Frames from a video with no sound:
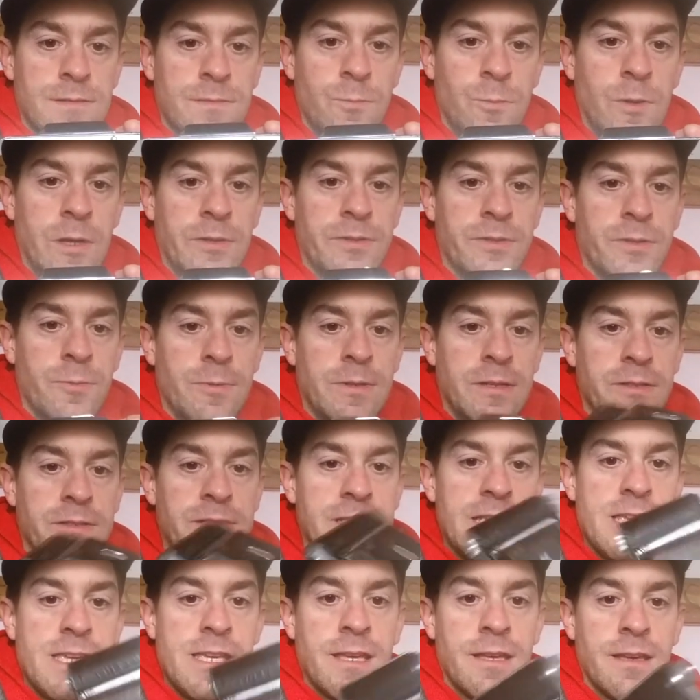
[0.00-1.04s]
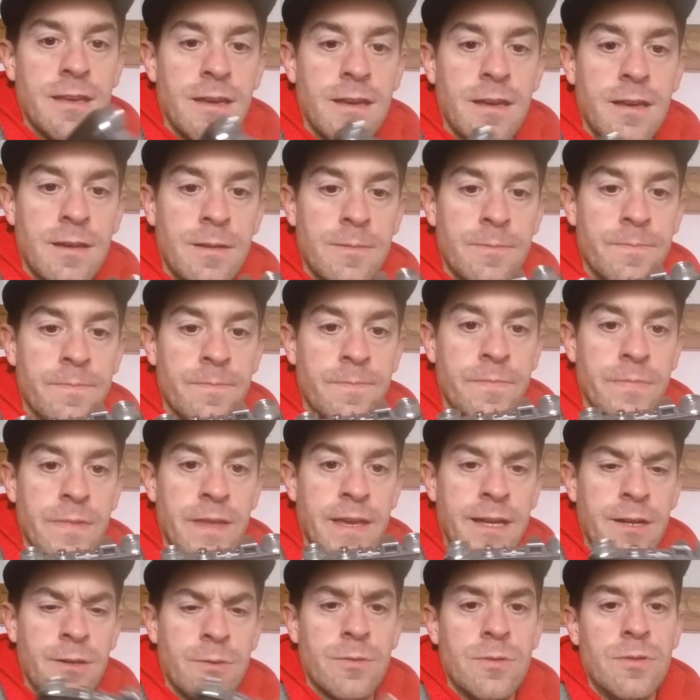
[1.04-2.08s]
Welty,
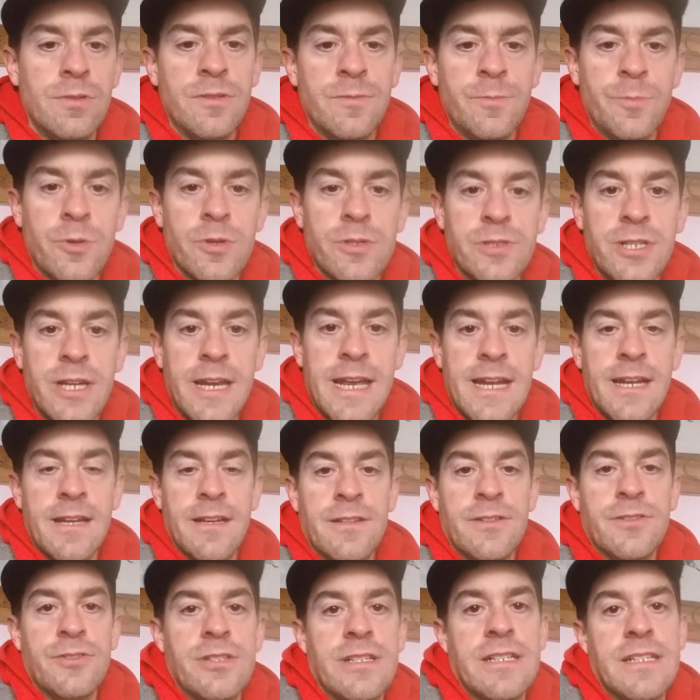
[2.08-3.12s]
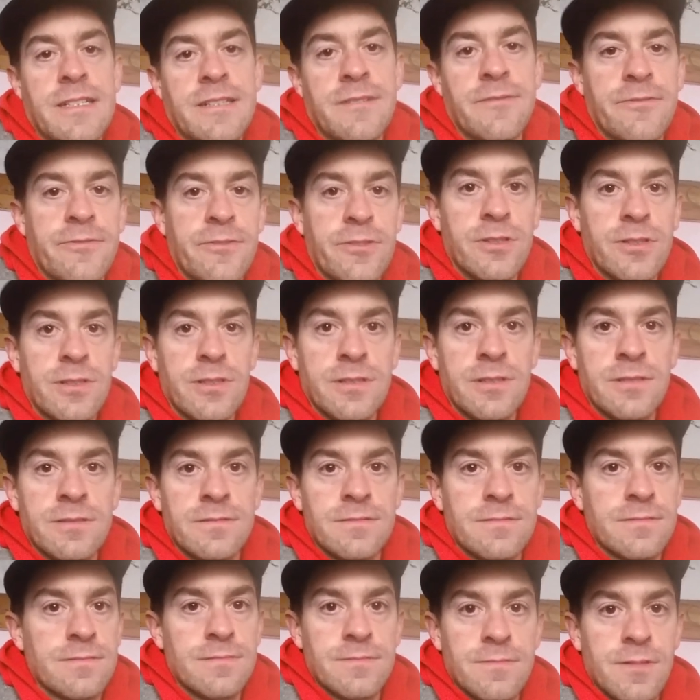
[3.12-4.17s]
had a roll of Portrait 800 in it for
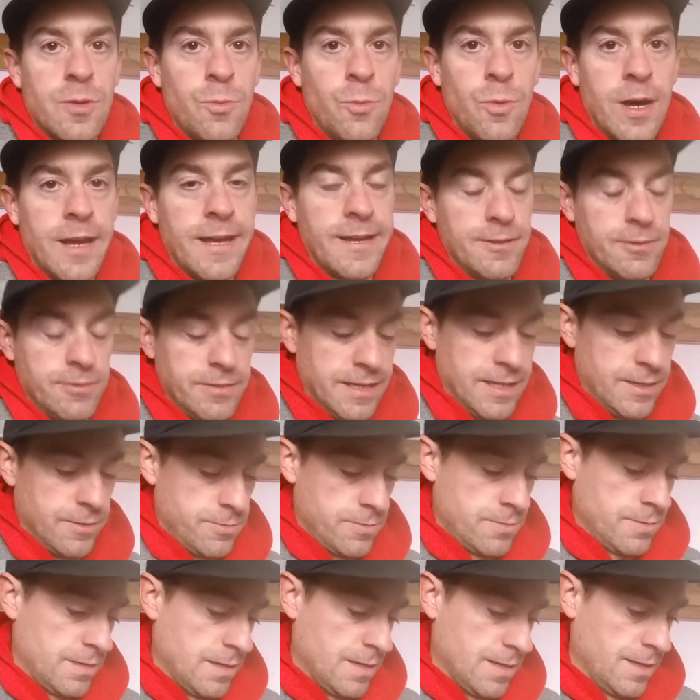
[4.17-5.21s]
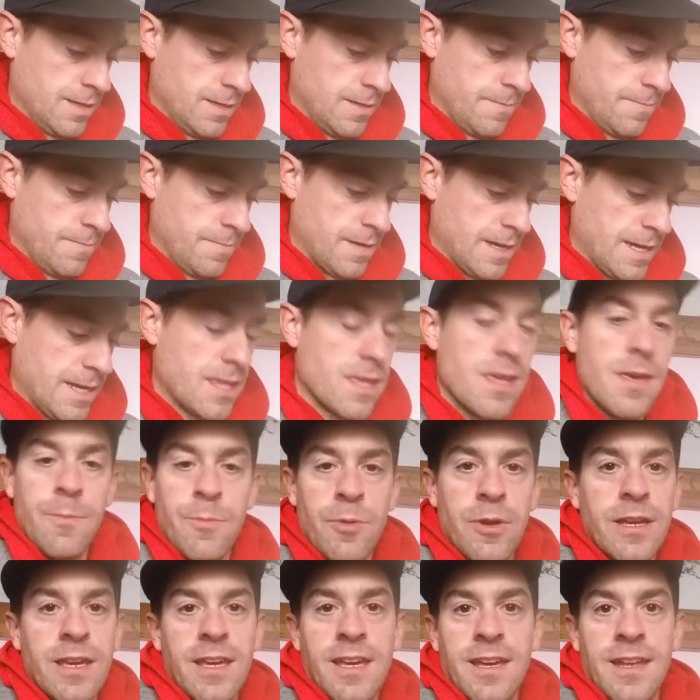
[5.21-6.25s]
a while now. I keep
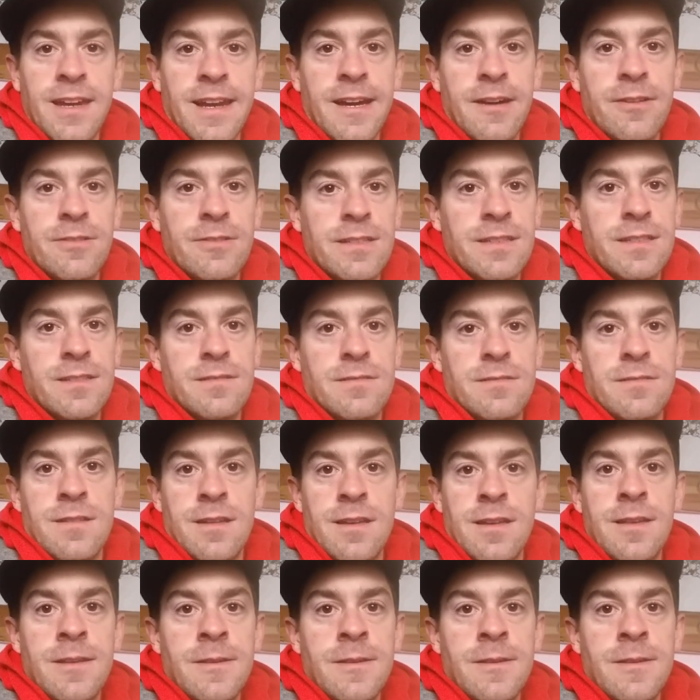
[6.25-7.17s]
bringing it out and